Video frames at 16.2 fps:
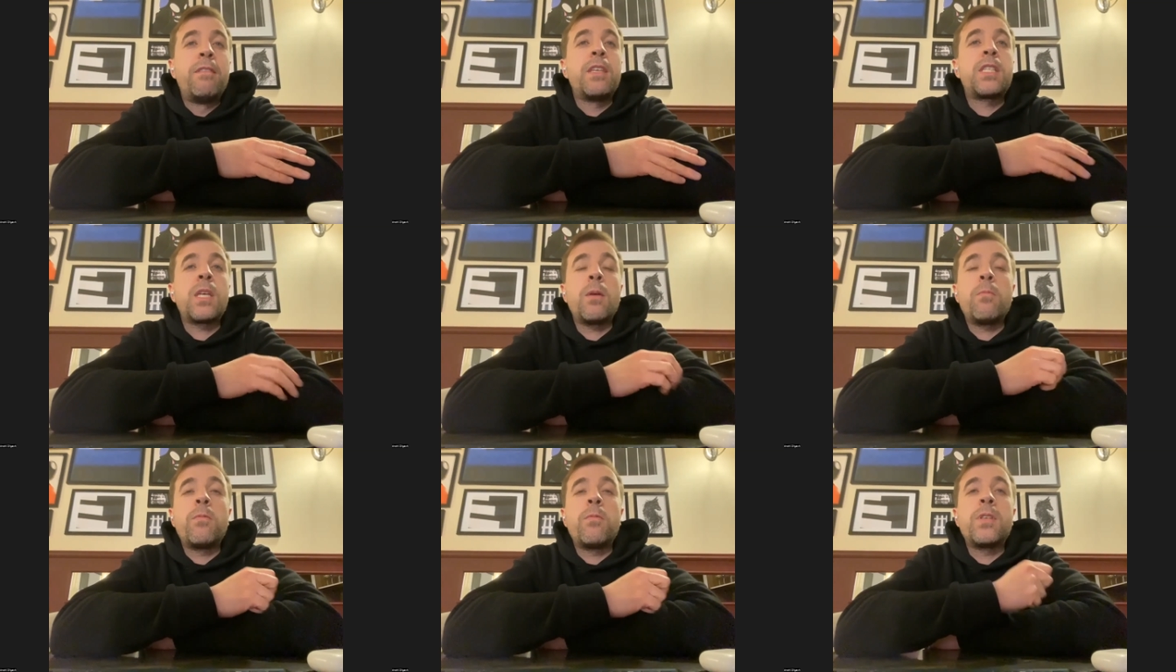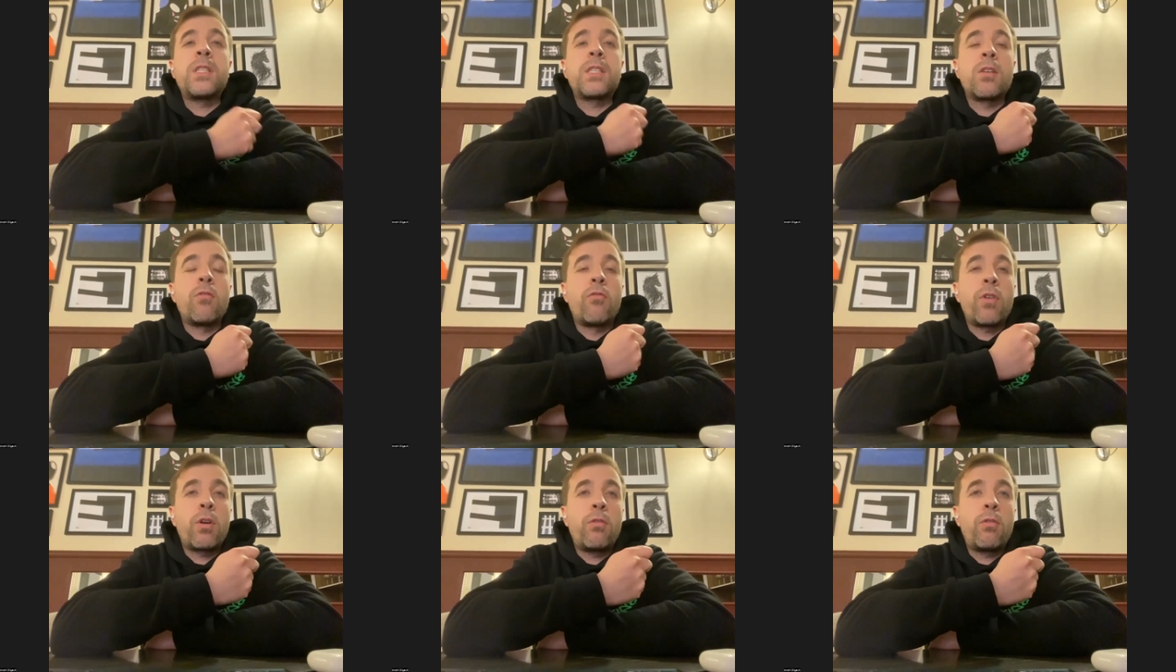The same with
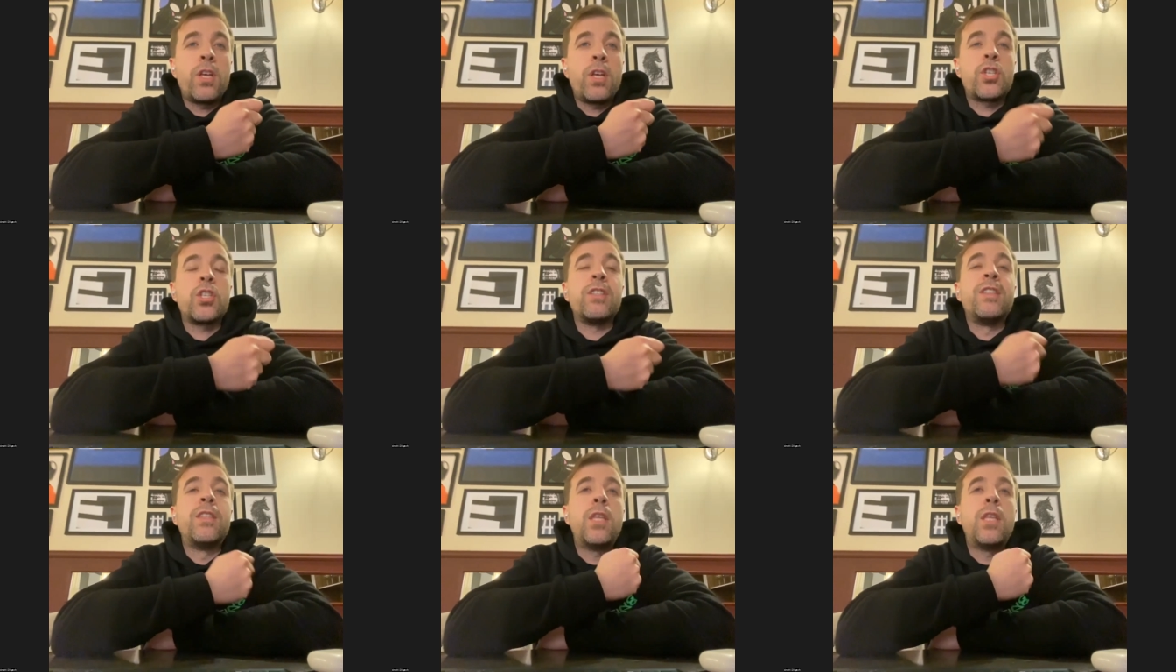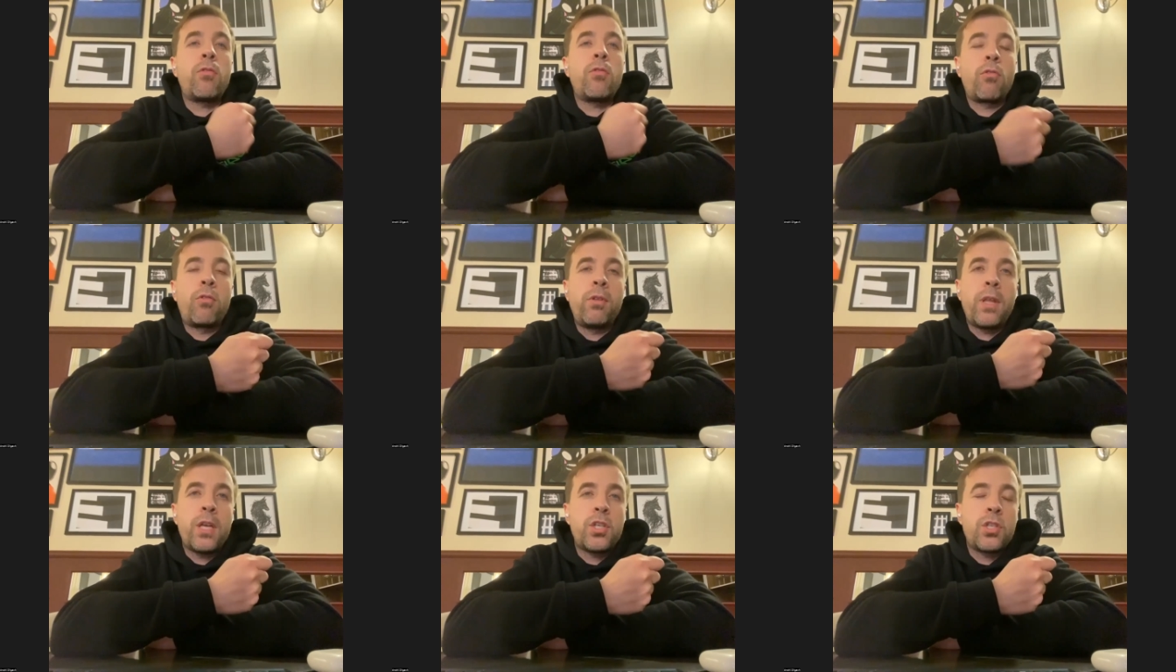regulation.
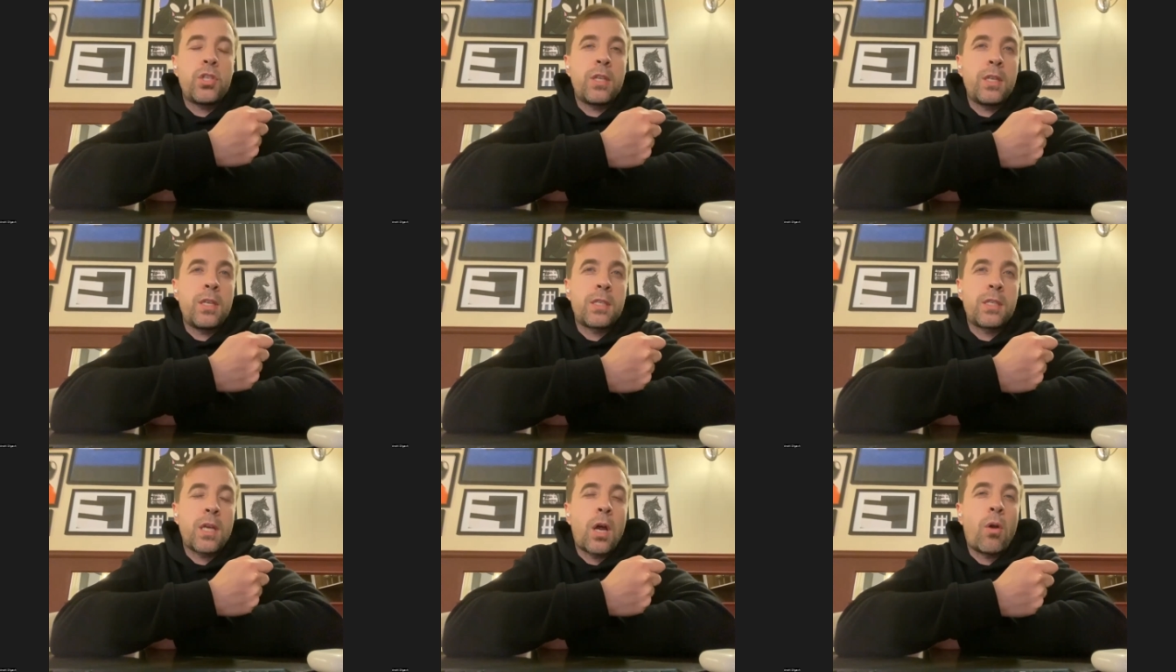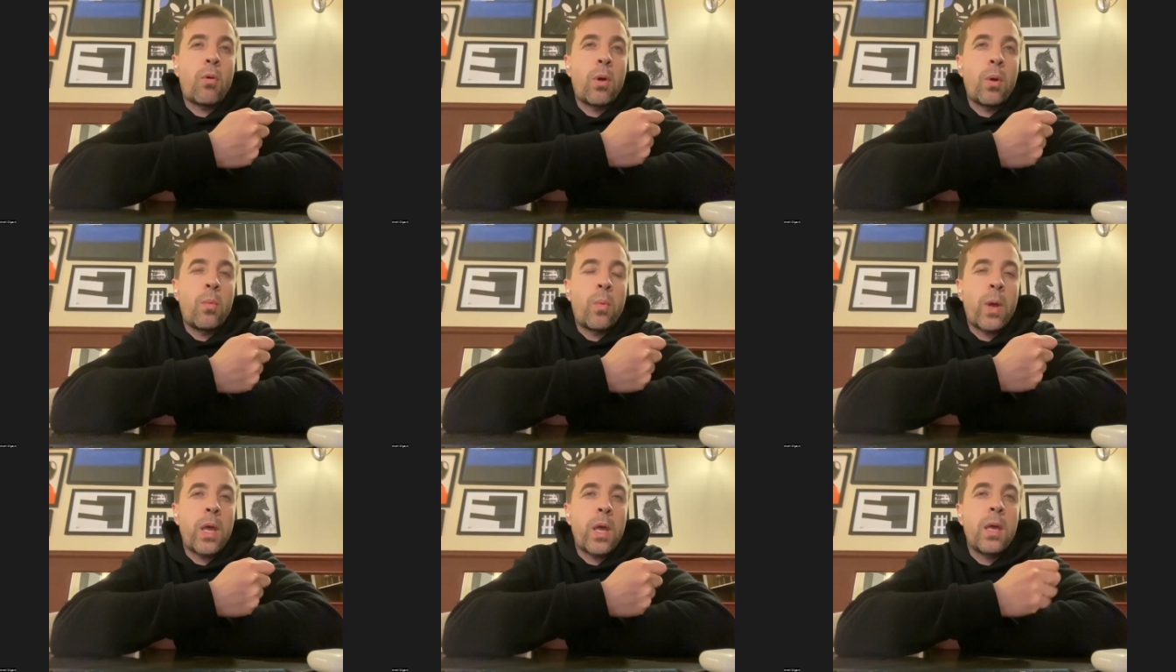Deregulation is our
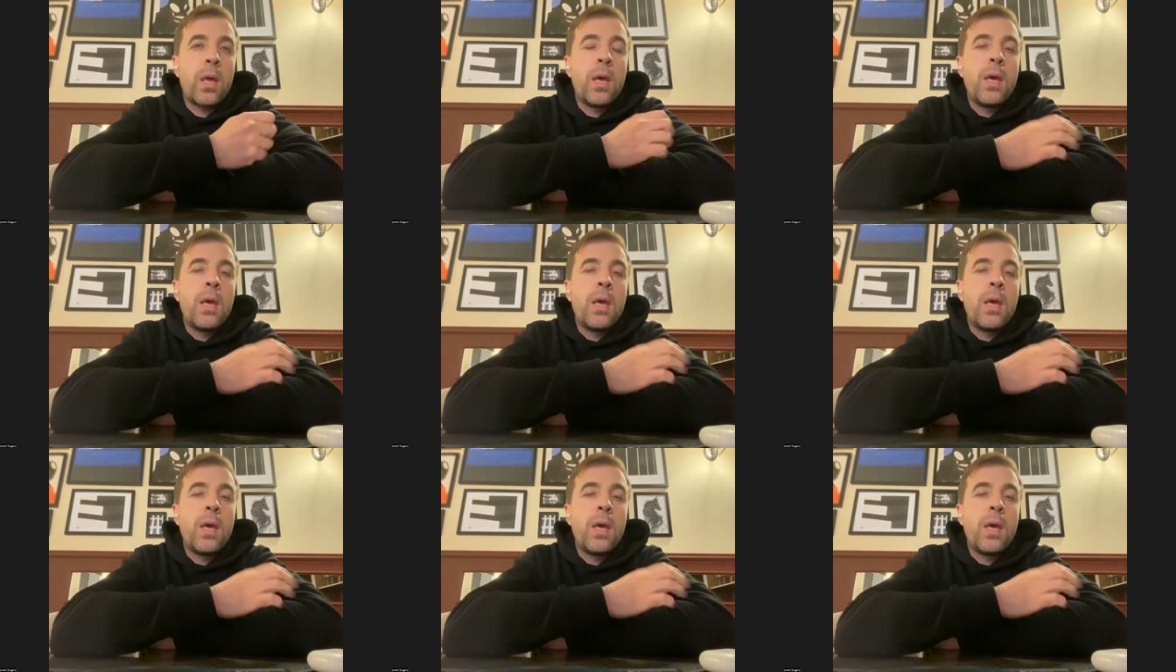way.